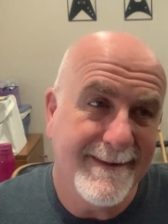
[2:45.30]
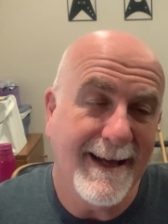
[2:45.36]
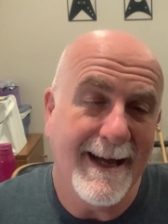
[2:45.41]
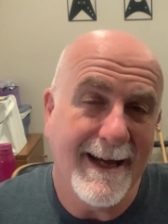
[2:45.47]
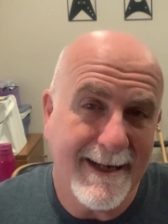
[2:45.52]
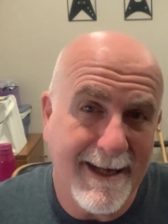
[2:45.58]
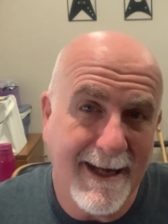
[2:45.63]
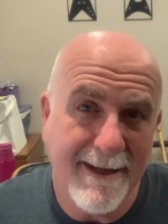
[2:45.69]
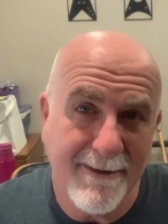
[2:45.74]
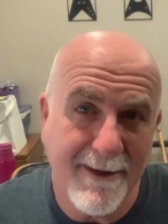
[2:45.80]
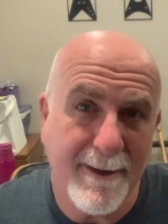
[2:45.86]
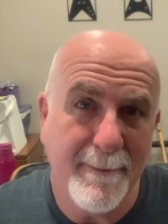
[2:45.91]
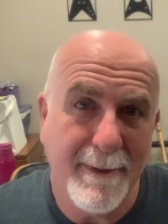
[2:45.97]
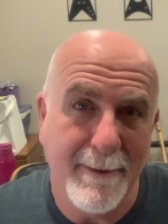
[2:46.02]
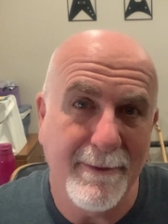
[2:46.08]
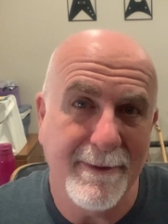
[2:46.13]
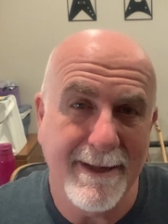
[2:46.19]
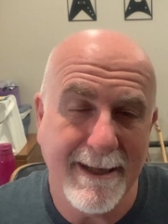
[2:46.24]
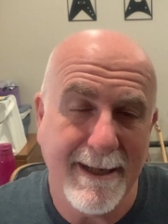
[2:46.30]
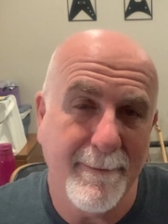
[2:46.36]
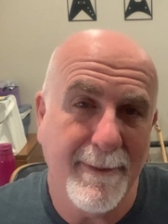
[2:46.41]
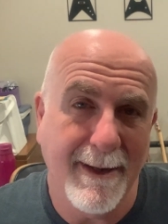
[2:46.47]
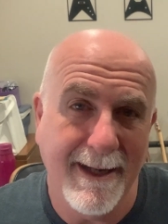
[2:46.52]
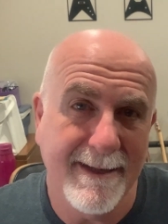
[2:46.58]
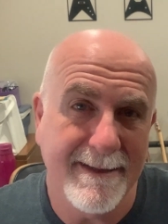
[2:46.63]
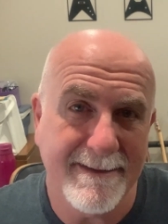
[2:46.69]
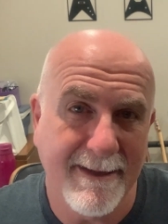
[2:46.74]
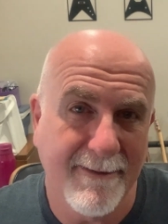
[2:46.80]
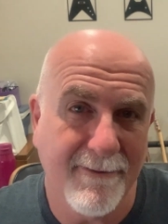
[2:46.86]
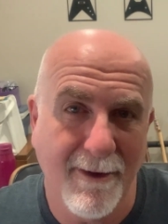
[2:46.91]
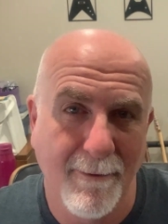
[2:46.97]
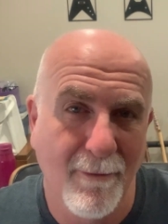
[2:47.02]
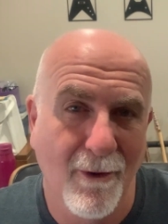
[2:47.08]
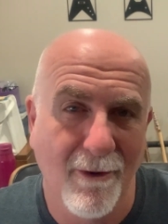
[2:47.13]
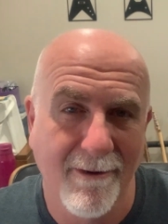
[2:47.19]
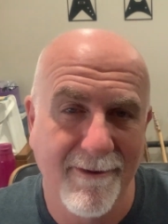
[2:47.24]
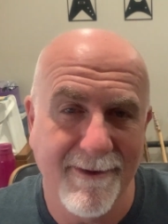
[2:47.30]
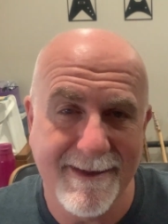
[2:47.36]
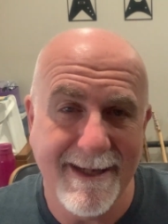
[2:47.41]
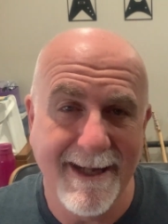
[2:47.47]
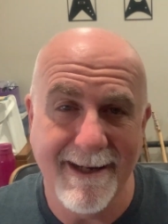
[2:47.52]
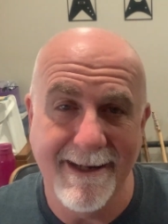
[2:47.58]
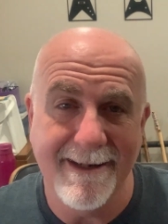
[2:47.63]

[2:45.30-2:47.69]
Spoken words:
okay, a lot of people did get past, they've got more of an